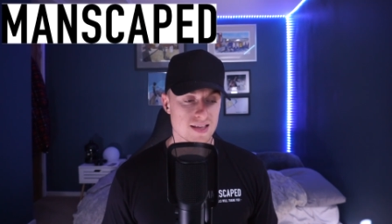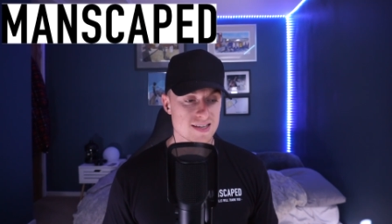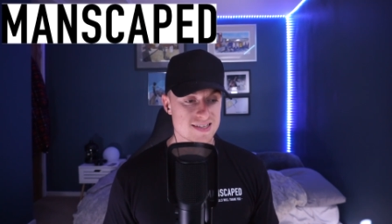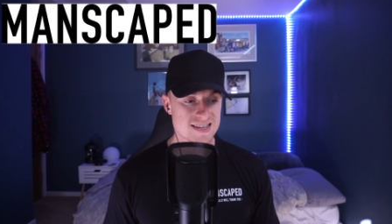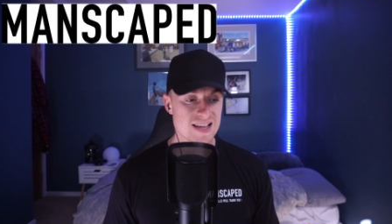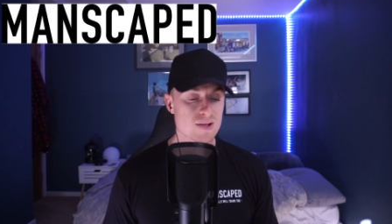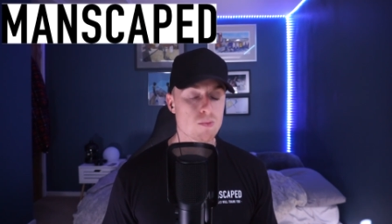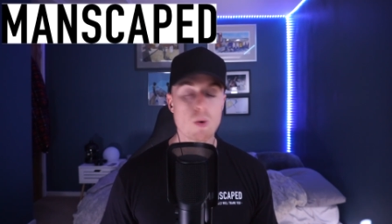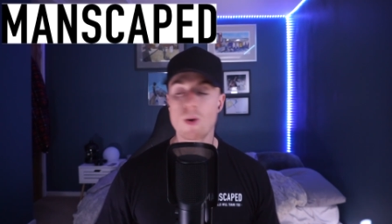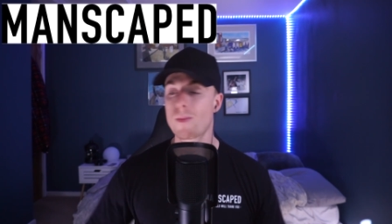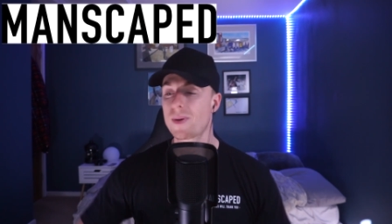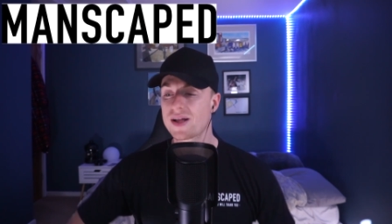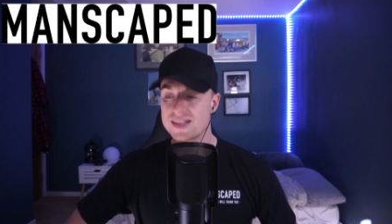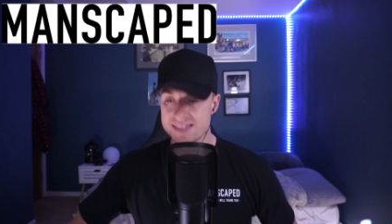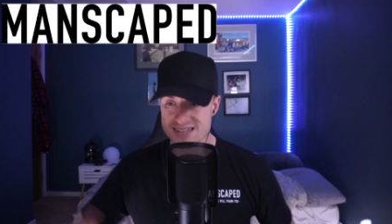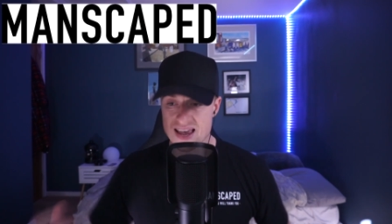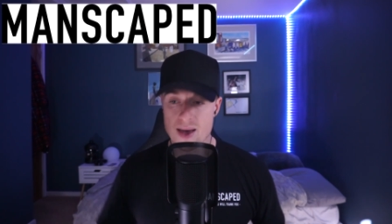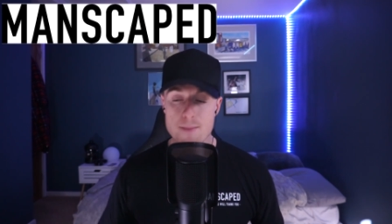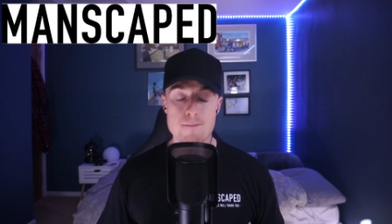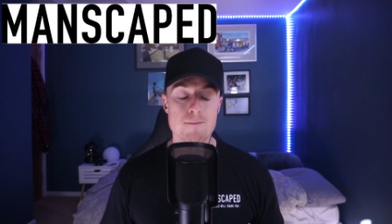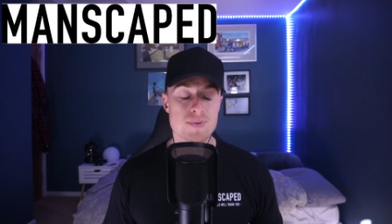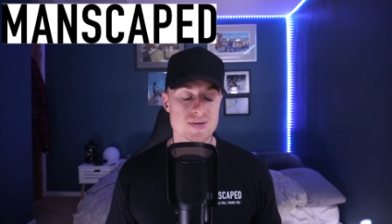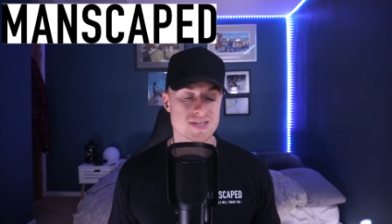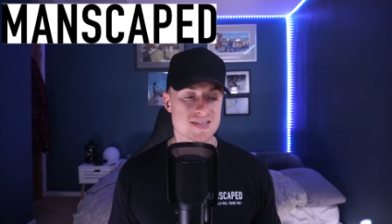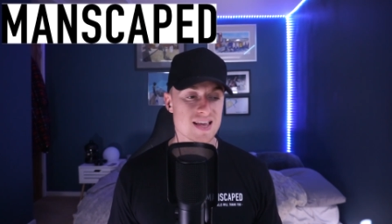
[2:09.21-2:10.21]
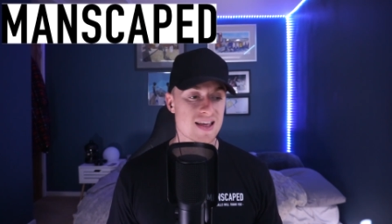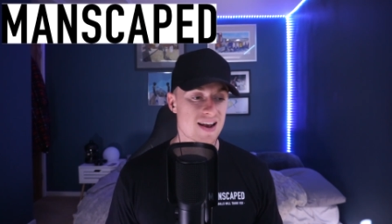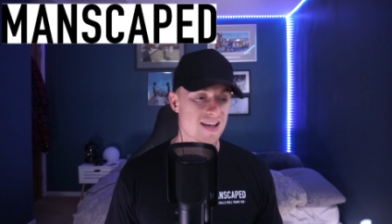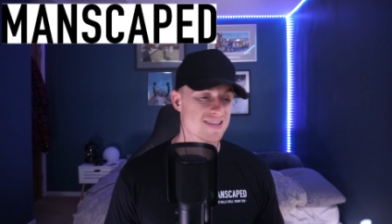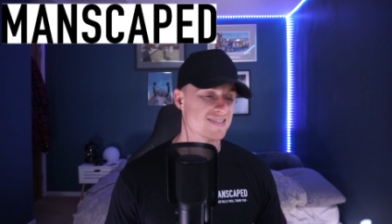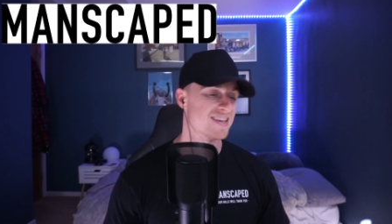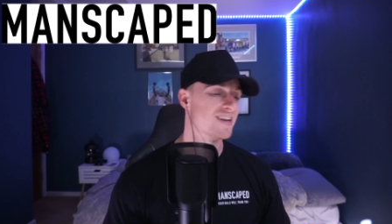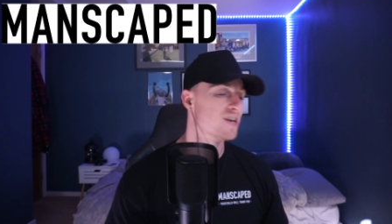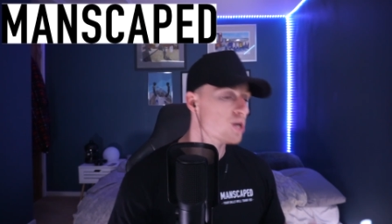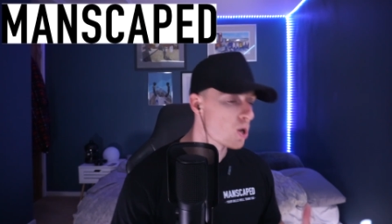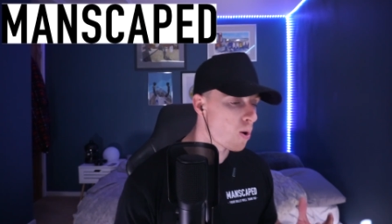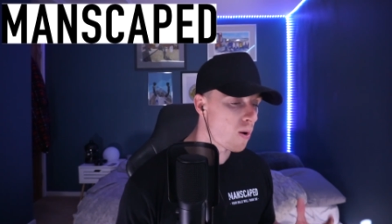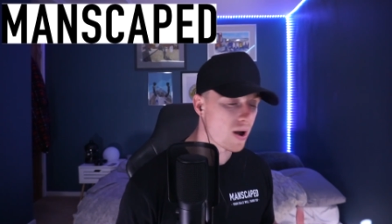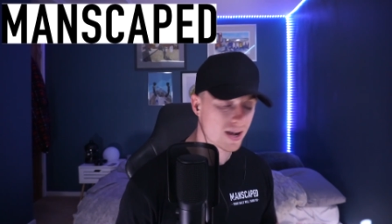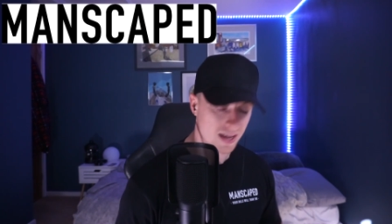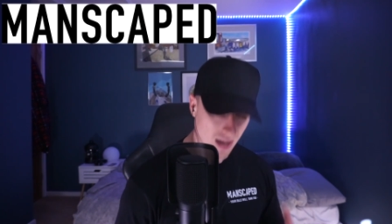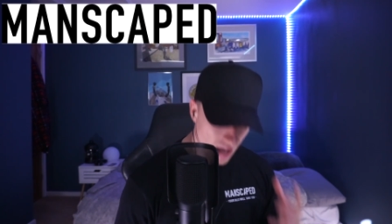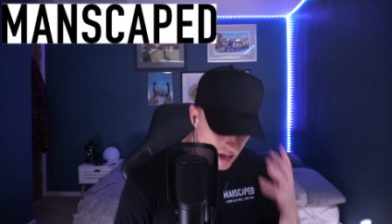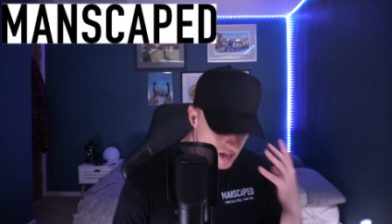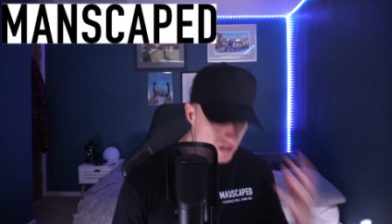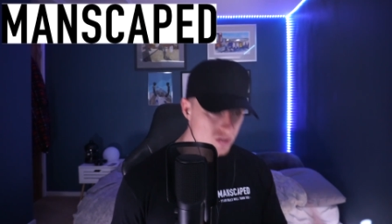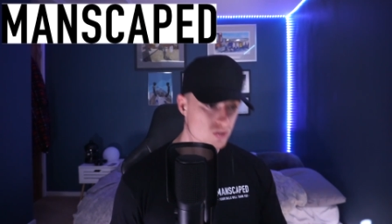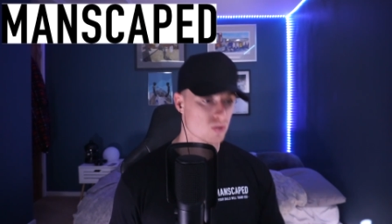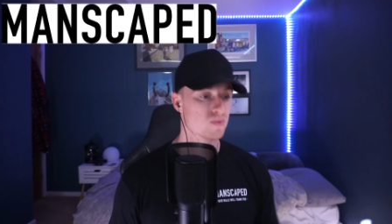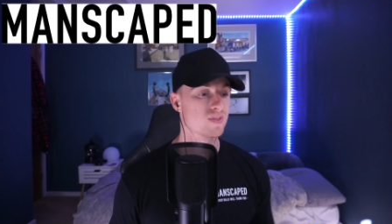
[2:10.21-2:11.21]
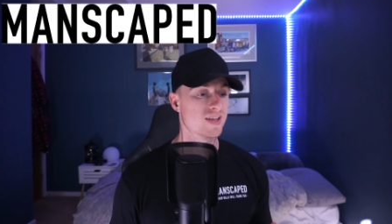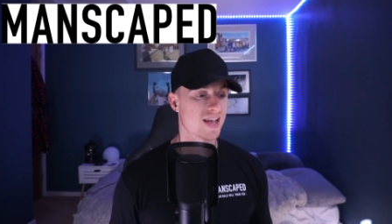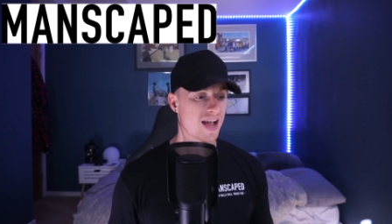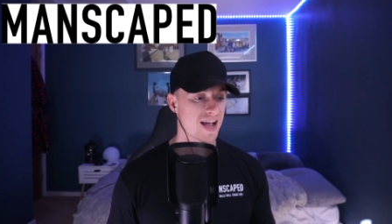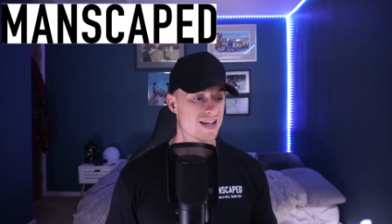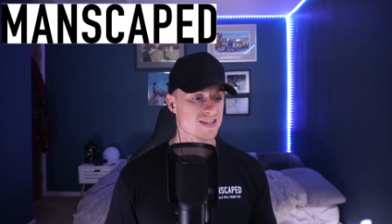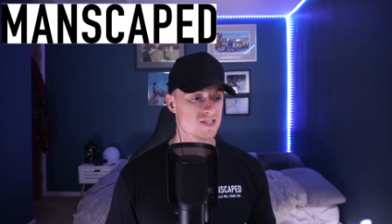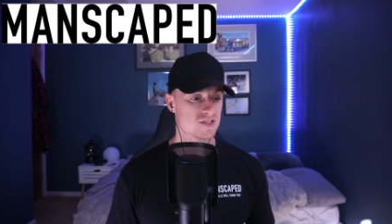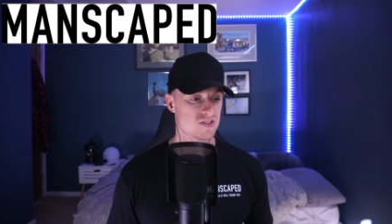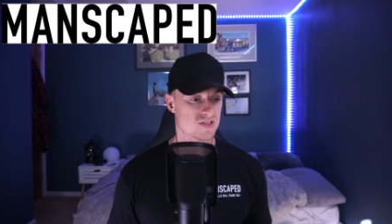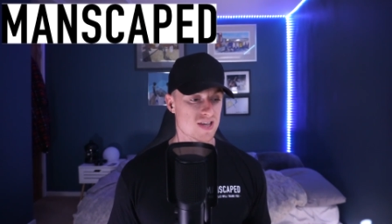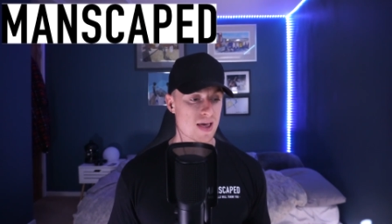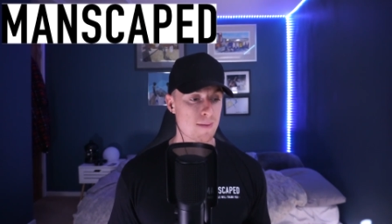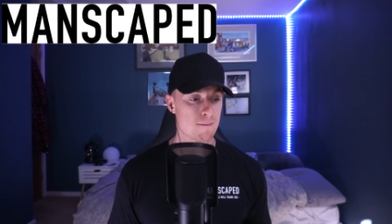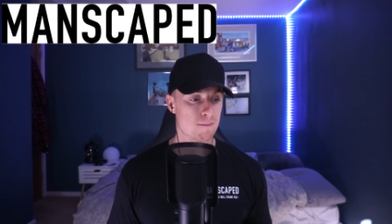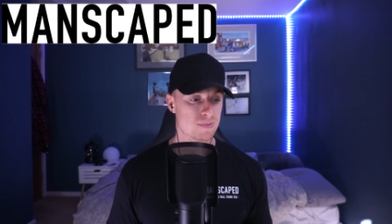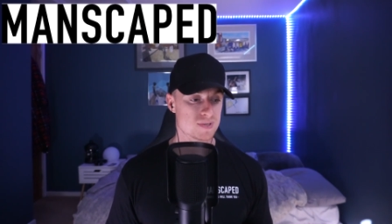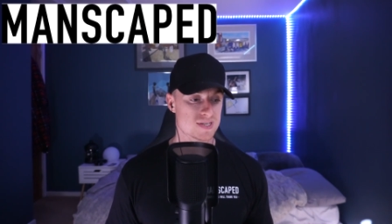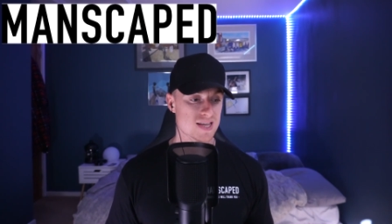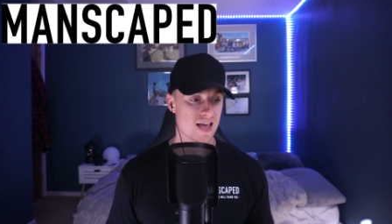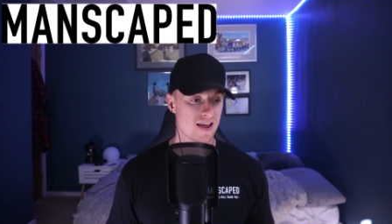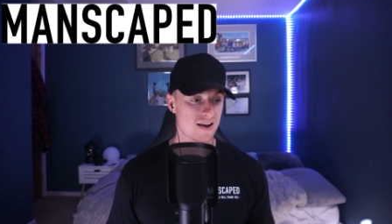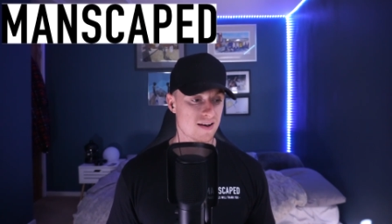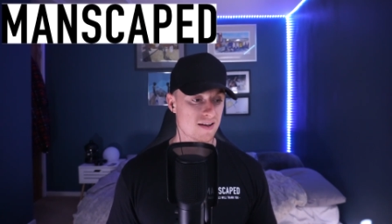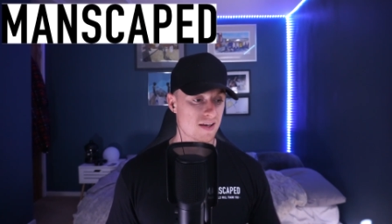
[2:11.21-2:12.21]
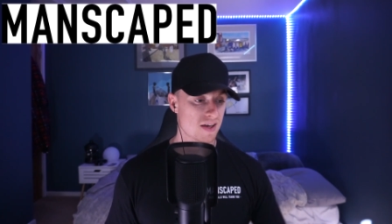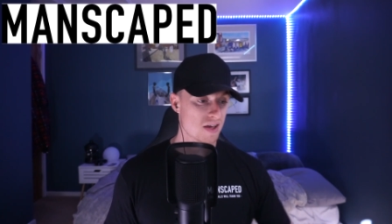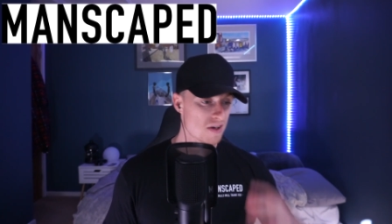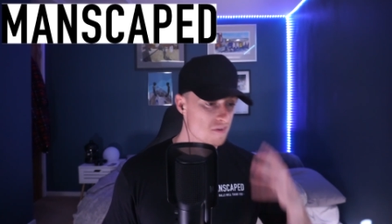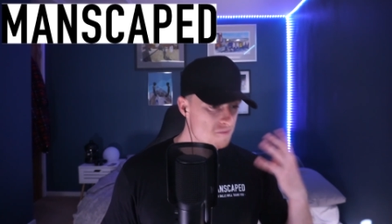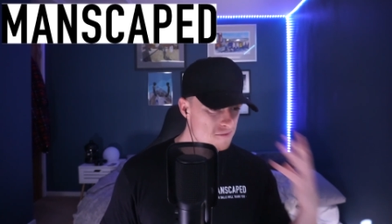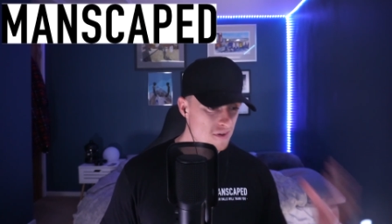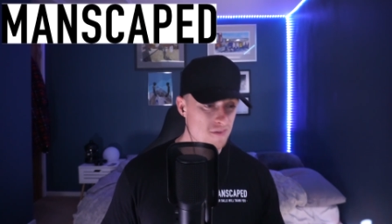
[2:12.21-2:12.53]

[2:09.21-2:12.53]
They said, what about 10%? I said, no, I can't do the guys 10%.